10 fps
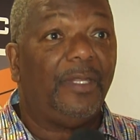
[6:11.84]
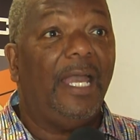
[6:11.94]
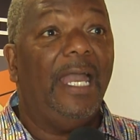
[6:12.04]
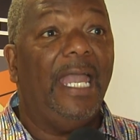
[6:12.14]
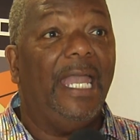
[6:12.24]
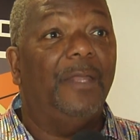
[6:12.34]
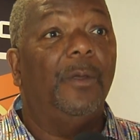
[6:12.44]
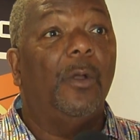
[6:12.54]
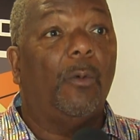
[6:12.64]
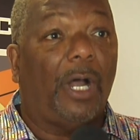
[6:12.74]
And
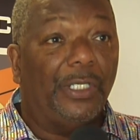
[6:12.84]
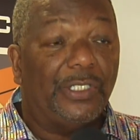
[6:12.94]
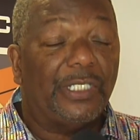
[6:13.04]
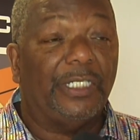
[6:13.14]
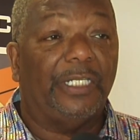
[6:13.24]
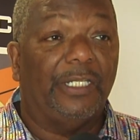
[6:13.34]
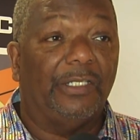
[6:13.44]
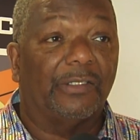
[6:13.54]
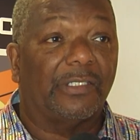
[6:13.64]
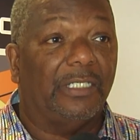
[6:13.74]
while you're sitting in
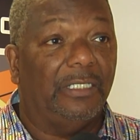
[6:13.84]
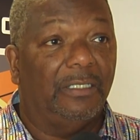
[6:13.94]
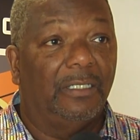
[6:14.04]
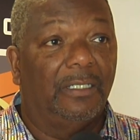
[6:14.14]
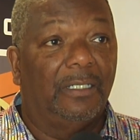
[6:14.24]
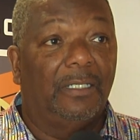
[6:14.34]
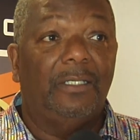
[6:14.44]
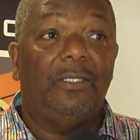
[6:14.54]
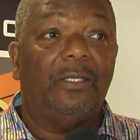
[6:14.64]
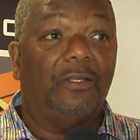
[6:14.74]
your seat,
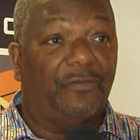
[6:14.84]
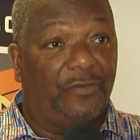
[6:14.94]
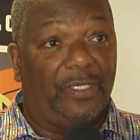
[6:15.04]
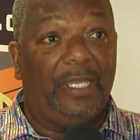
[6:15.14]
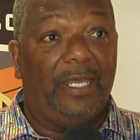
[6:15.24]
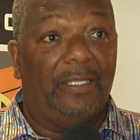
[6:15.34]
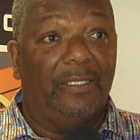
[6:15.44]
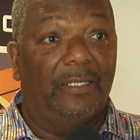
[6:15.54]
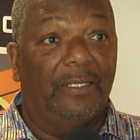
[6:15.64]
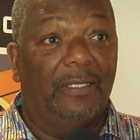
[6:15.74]
you're going to forget
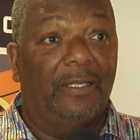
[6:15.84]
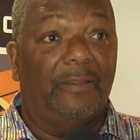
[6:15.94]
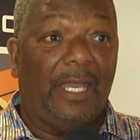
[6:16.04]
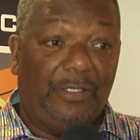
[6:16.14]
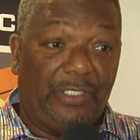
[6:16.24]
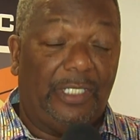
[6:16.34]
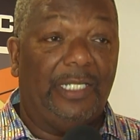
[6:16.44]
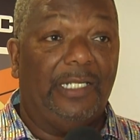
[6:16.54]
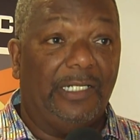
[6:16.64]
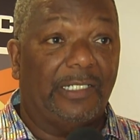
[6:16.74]
that you're
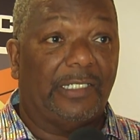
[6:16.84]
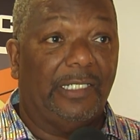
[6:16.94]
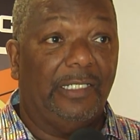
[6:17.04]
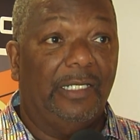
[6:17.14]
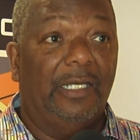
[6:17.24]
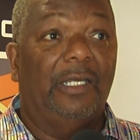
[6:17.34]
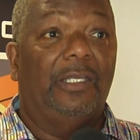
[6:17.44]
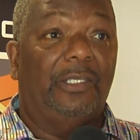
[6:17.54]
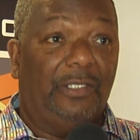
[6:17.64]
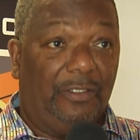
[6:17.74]
sitting in the seat.
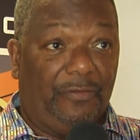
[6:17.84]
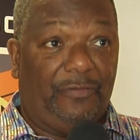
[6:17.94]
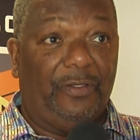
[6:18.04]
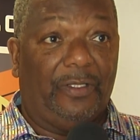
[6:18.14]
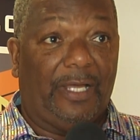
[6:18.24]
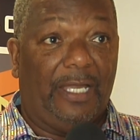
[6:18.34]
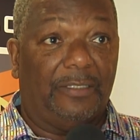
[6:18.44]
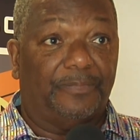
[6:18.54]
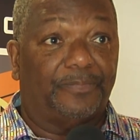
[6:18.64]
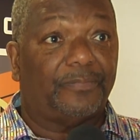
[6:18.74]
You're going to feel
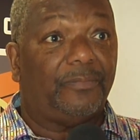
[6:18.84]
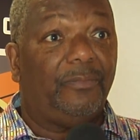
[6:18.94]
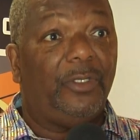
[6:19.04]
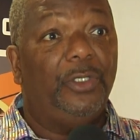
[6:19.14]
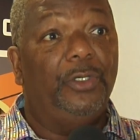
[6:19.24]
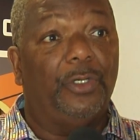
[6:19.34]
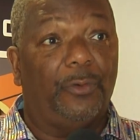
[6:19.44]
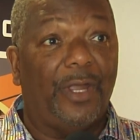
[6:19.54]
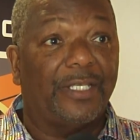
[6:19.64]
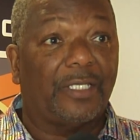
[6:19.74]
like you're in a
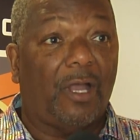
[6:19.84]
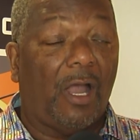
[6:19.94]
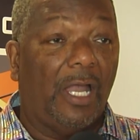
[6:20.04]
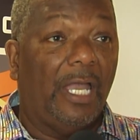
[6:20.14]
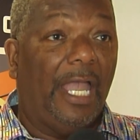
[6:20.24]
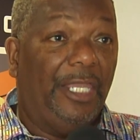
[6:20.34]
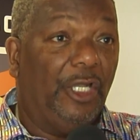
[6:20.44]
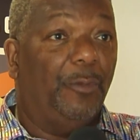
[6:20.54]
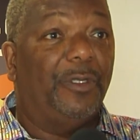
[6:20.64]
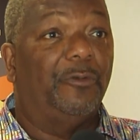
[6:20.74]
race car, and you're
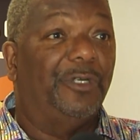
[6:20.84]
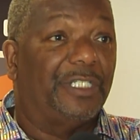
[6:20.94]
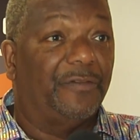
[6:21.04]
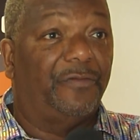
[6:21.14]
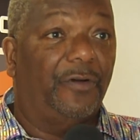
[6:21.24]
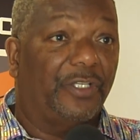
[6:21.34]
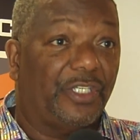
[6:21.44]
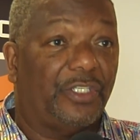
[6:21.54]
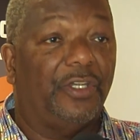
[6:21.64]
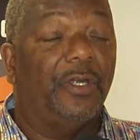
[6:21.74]
going to be reaching for the
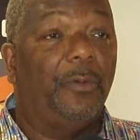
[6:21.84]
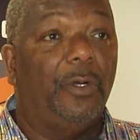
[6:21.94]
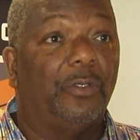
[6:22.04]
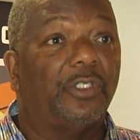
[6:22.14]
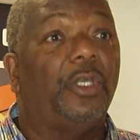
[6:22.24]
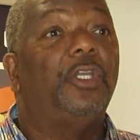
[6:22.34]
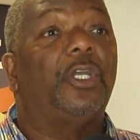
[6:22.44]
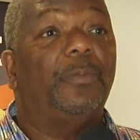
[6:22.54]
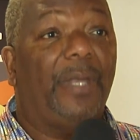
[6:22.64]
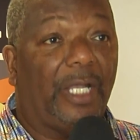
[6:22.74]
steering wheel so you
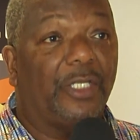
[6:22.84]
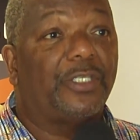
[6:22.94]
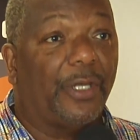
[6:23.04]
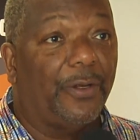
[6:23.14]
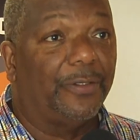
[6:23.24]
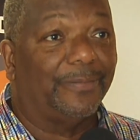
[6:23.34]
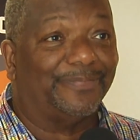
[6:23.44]
can make a turn.